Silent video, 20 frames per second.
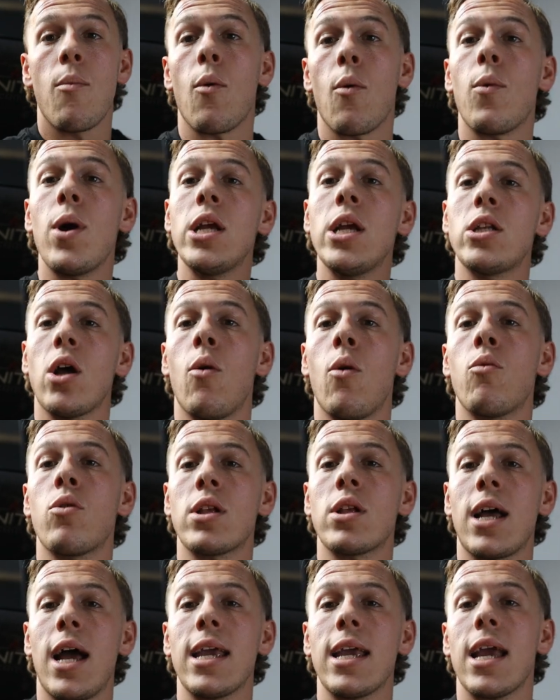But we don't
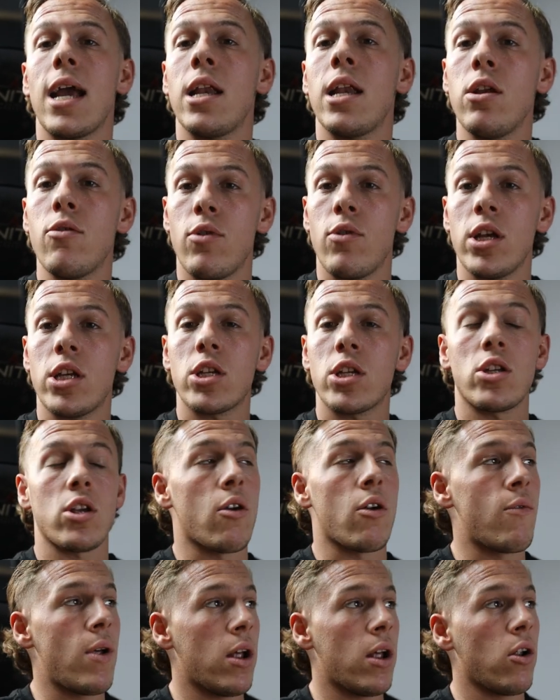want to take any risks
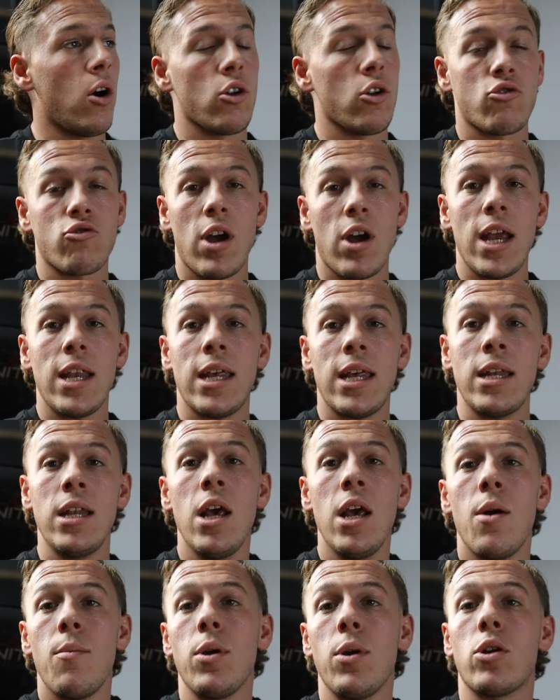around our
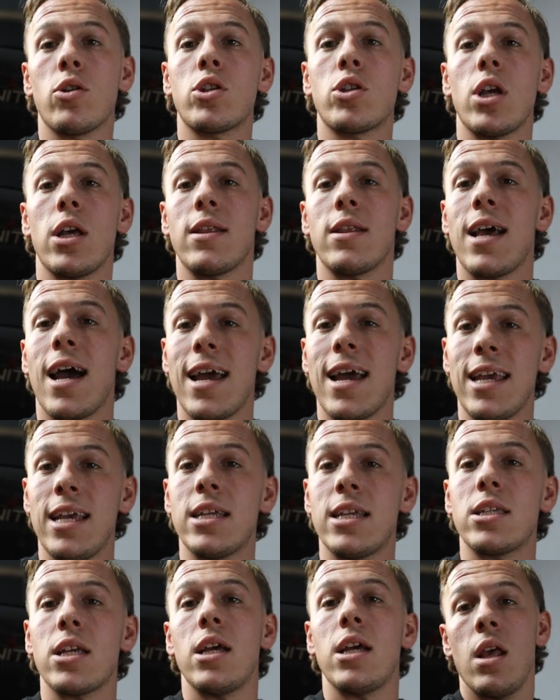trading because that
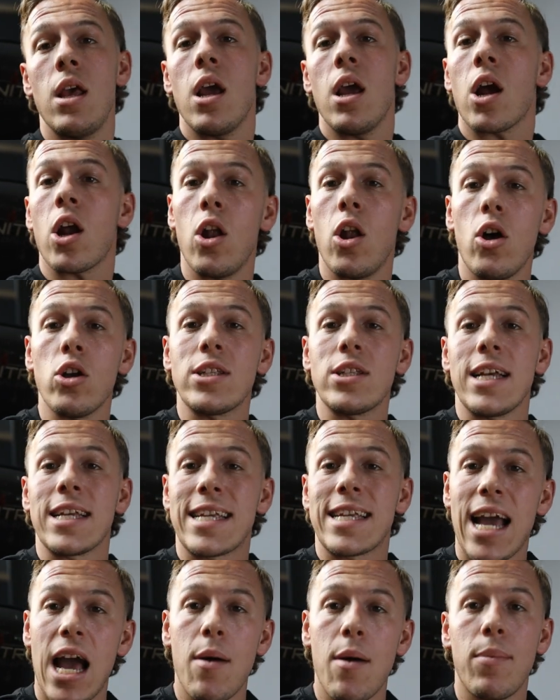is classed
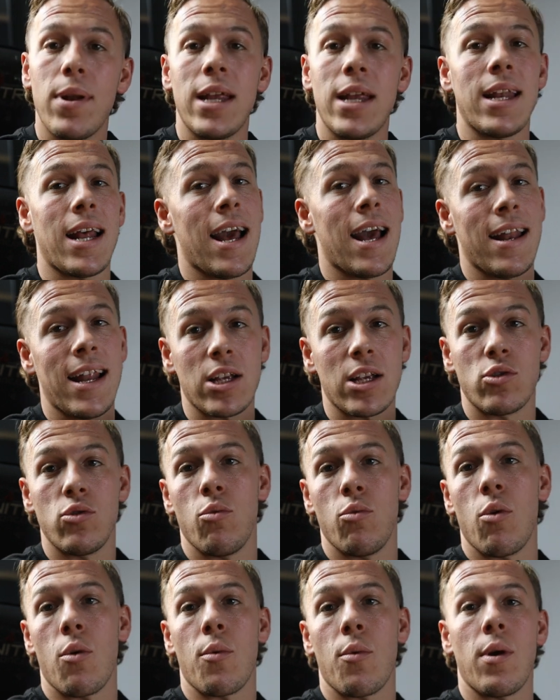as gambling, and that's
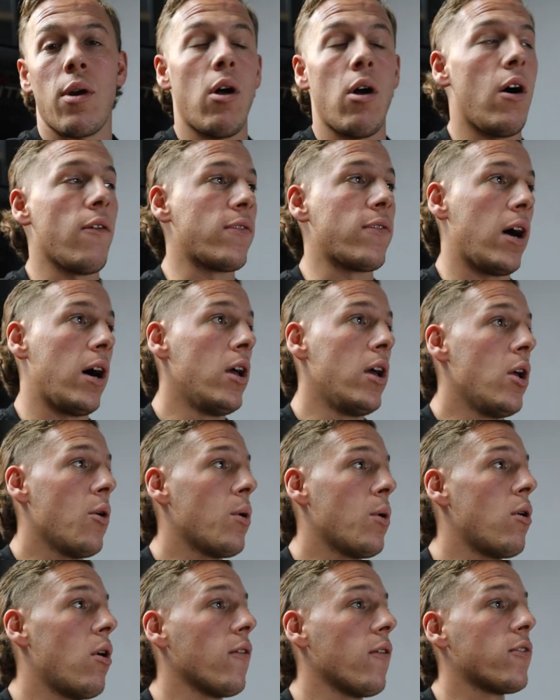not what we're after.
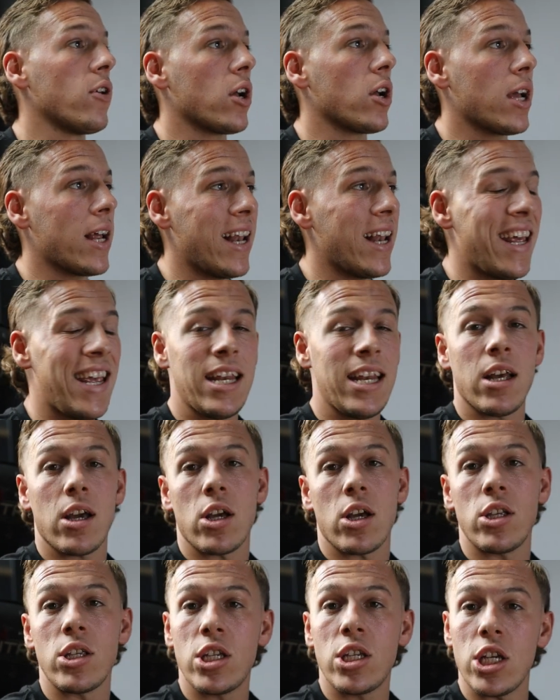We're after clean,
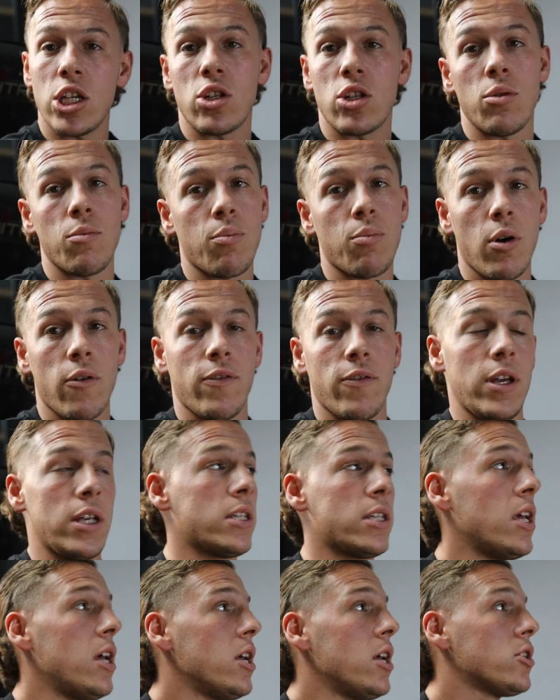consistent
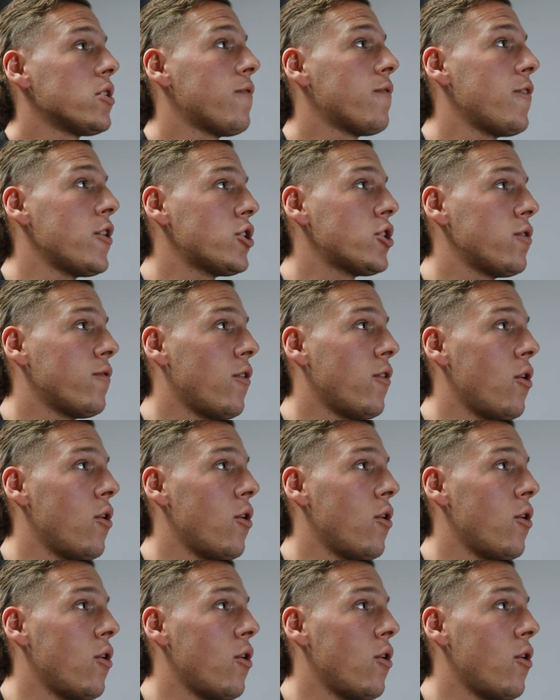profits. So first of